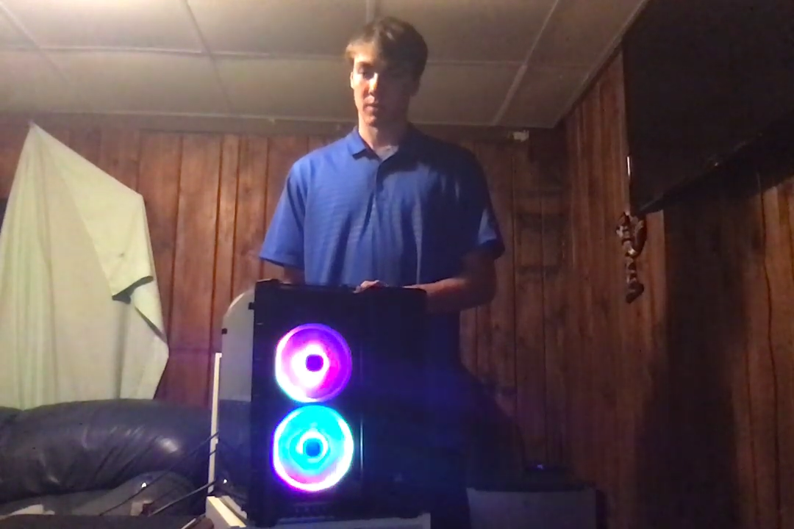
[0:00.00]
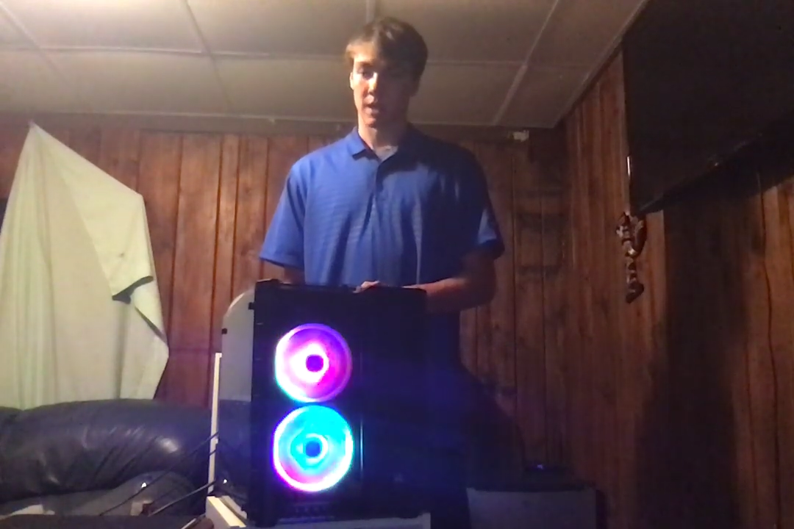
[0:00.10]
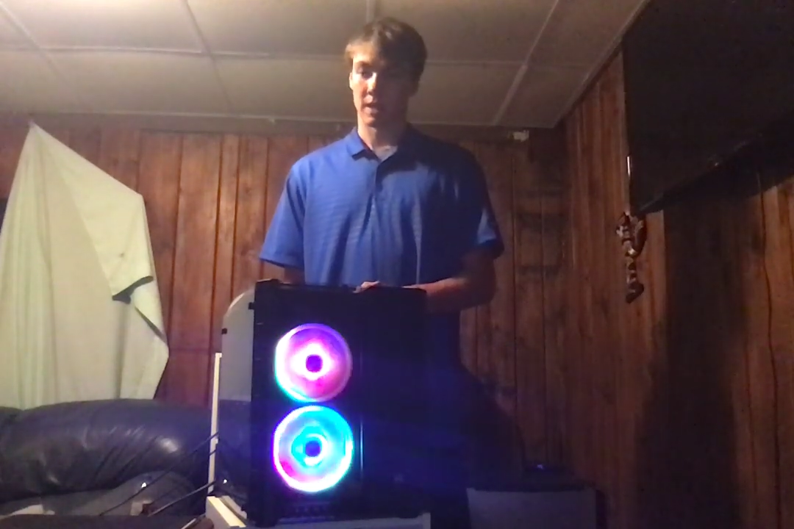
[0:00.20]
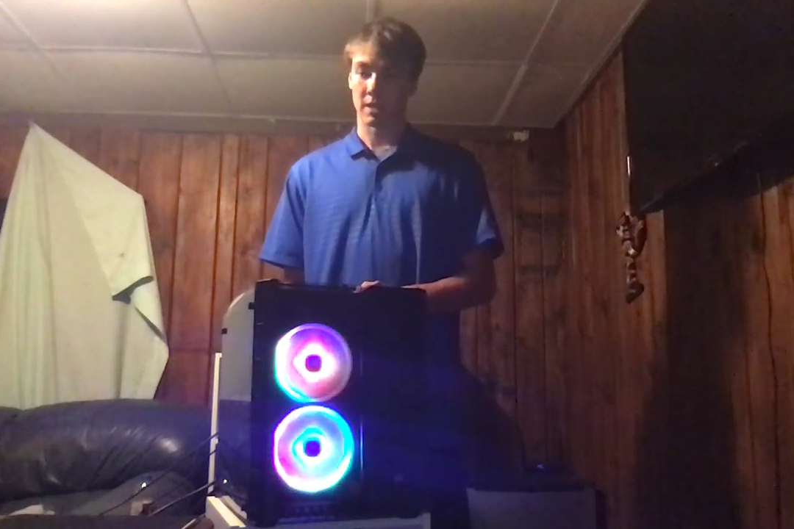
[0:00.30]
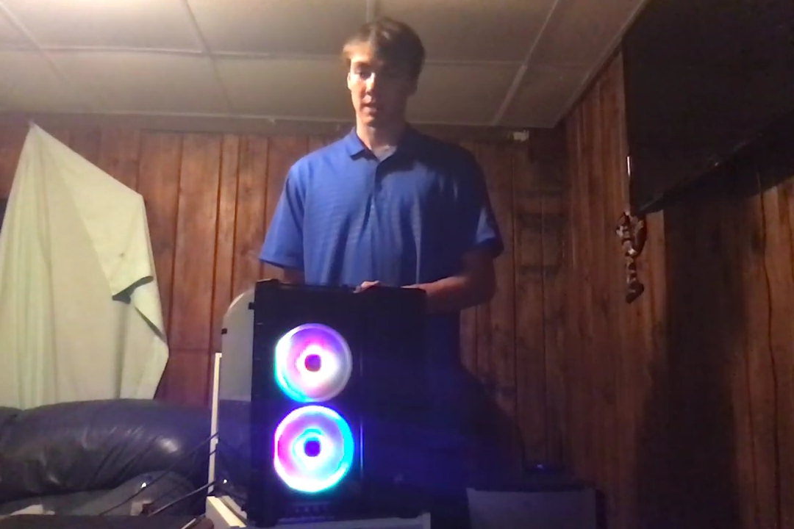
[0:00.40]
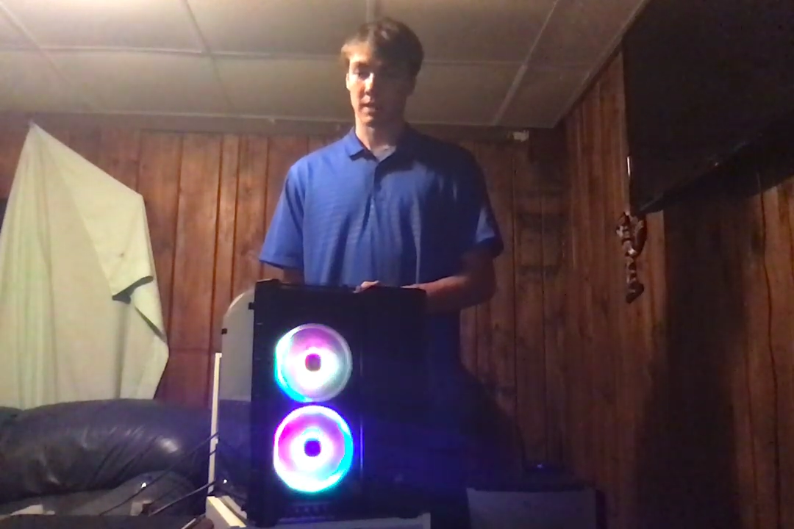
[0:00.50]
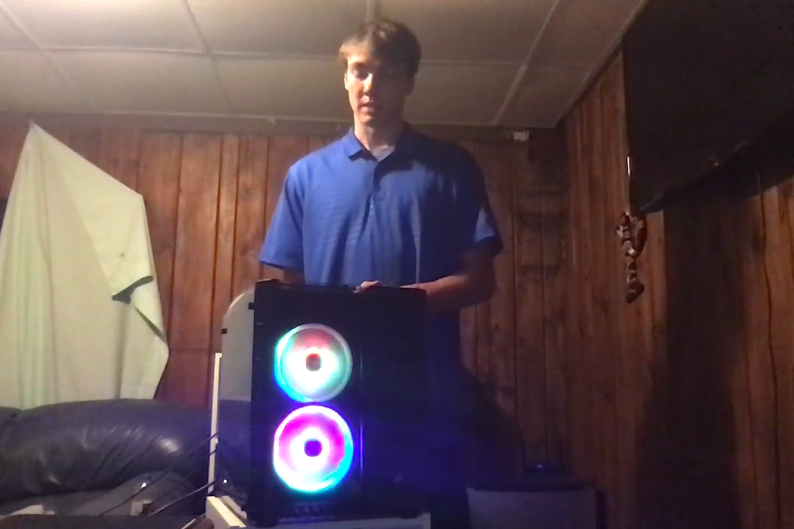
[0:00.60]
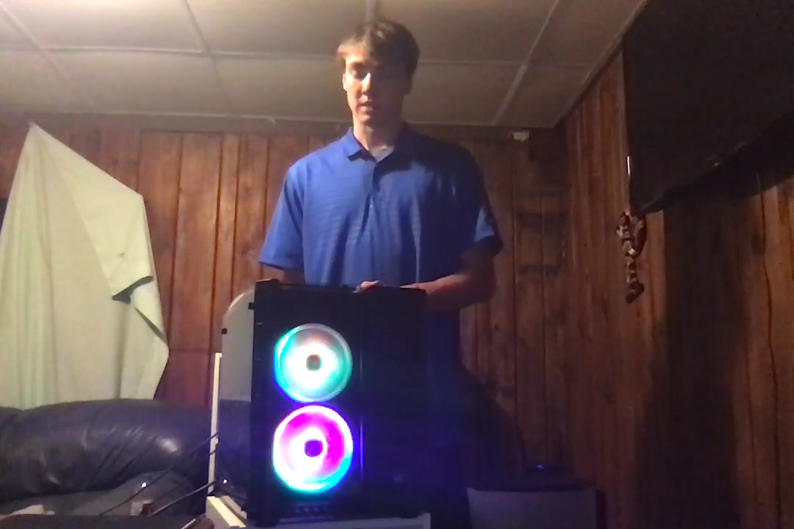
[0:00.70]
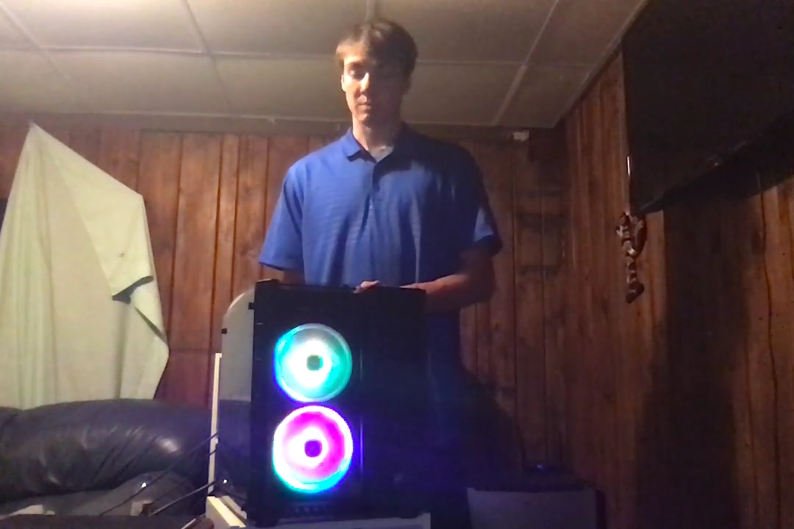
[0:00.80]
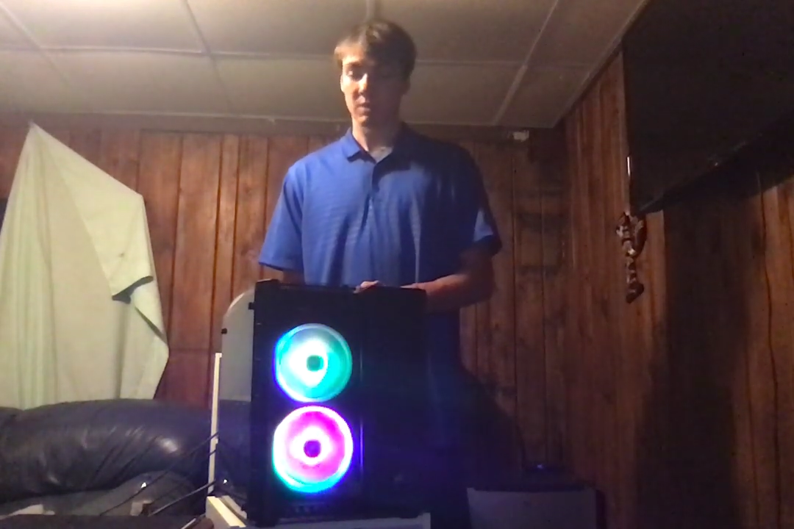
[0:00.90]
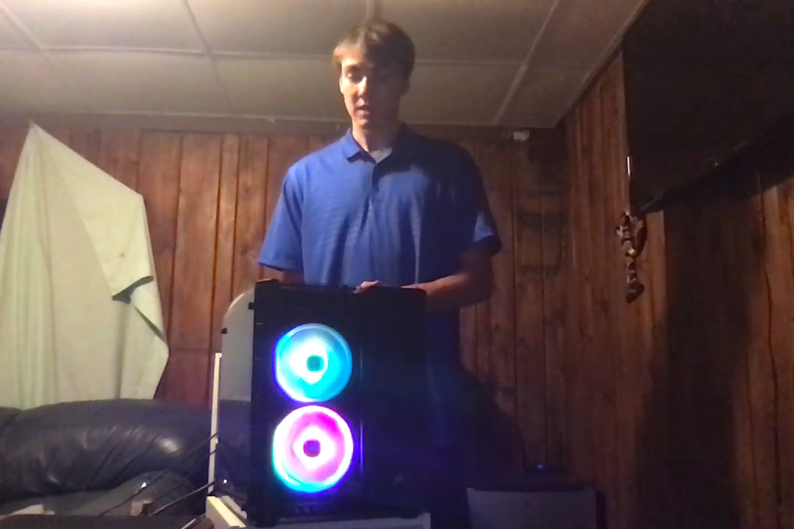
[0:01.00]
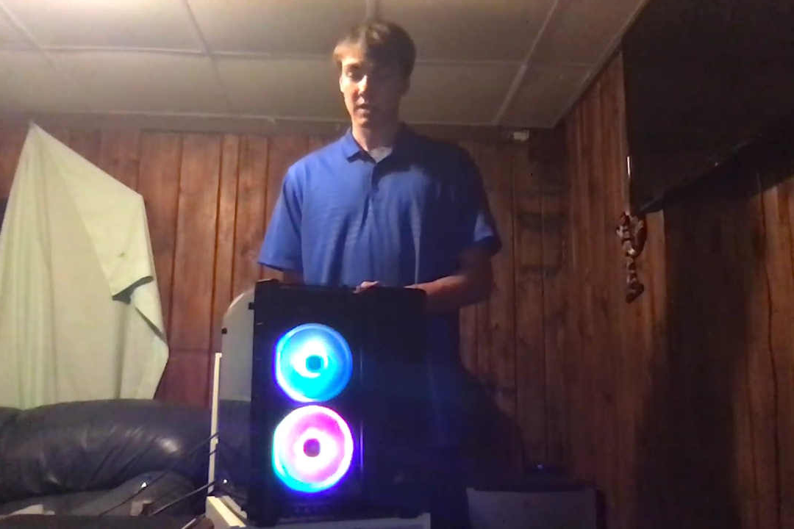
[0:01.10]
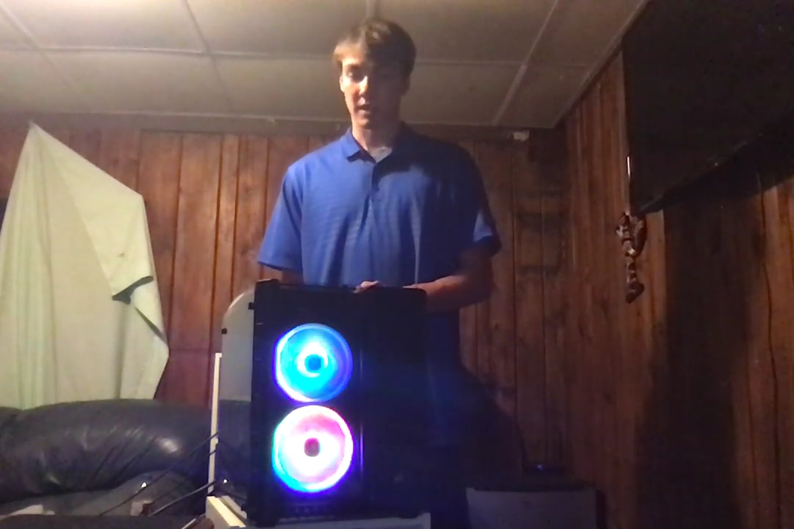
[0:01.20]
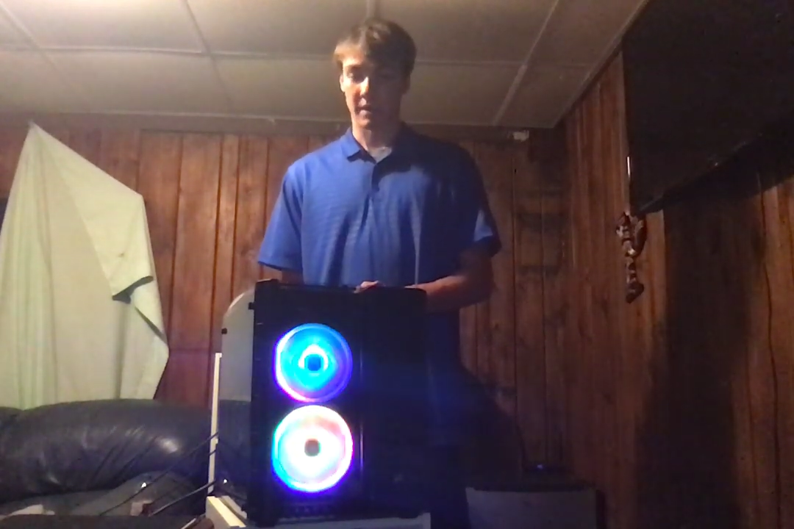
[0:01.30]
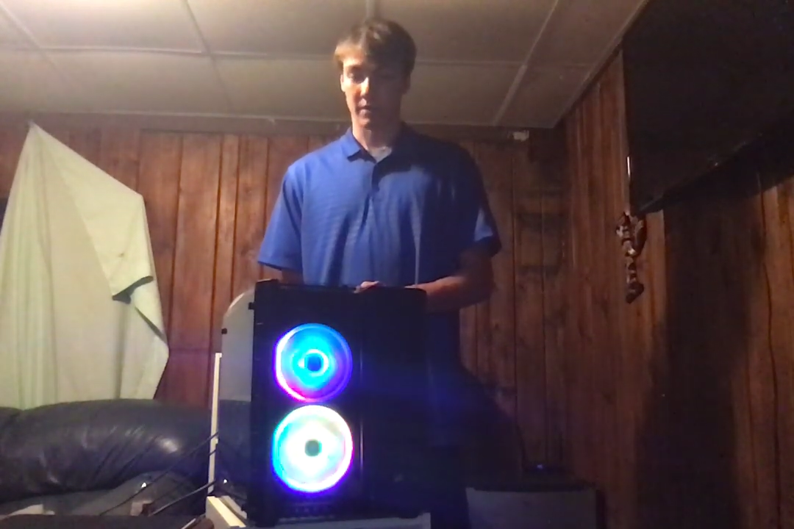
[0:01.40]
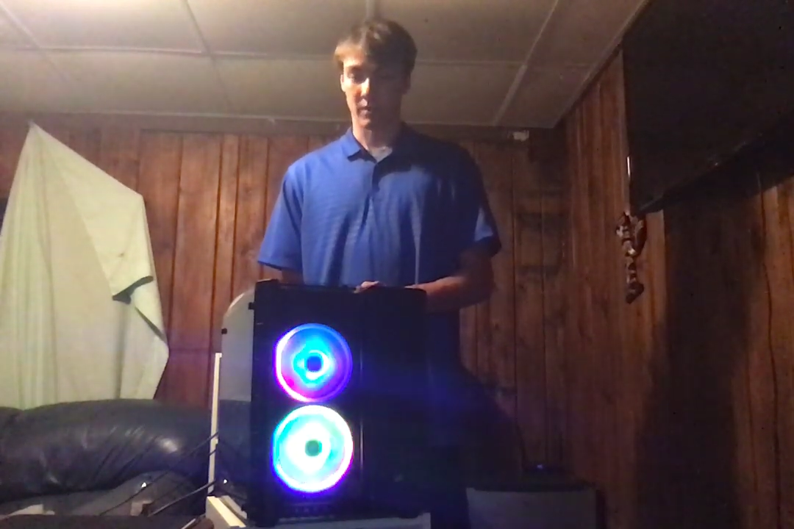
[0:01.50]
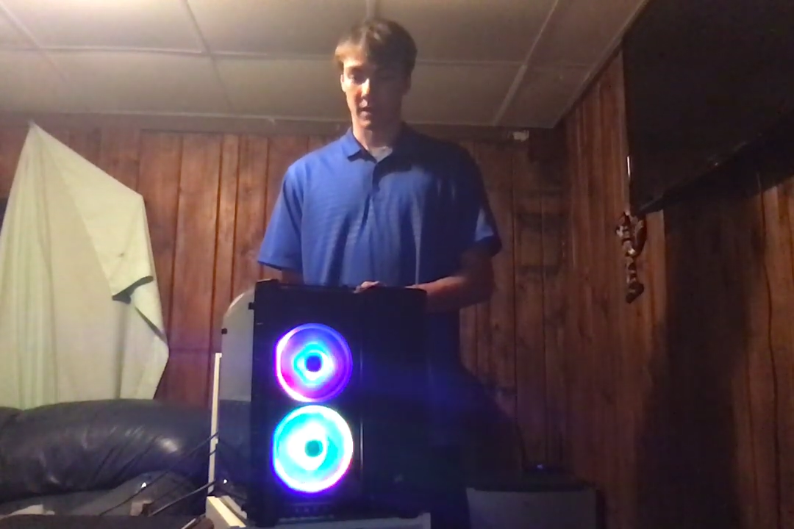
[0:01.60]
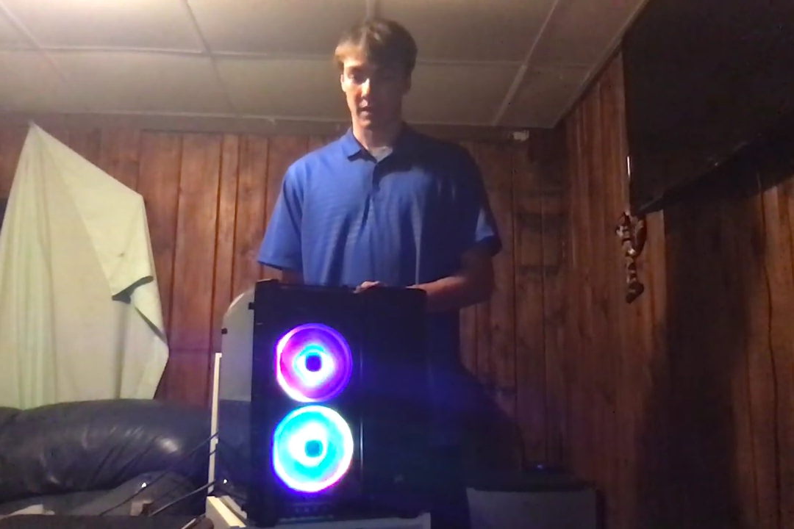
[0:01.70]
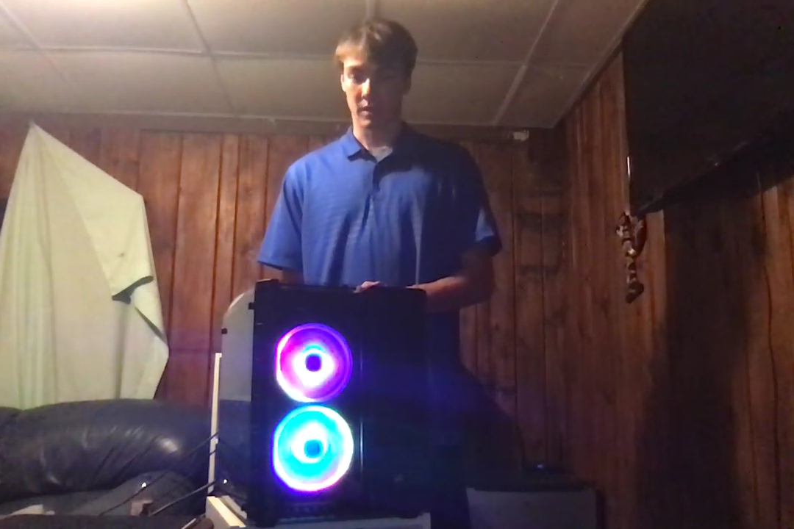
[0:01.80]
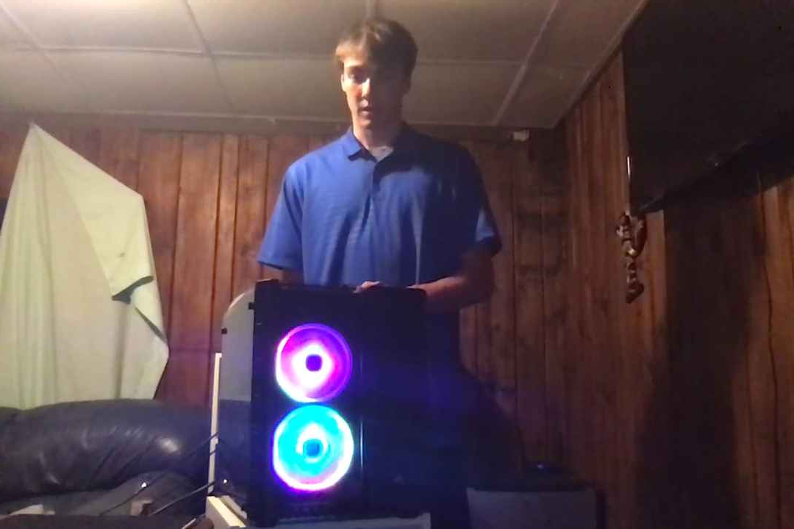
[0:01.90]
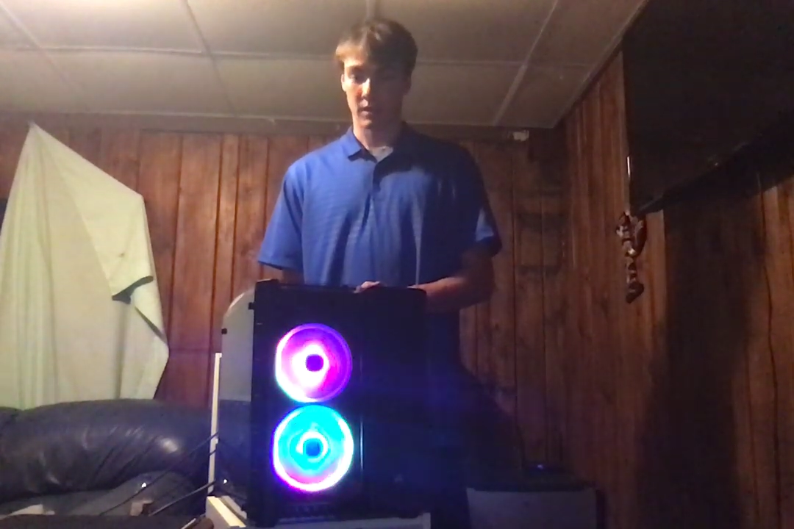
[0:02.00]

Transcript: not getting the speed that I'd like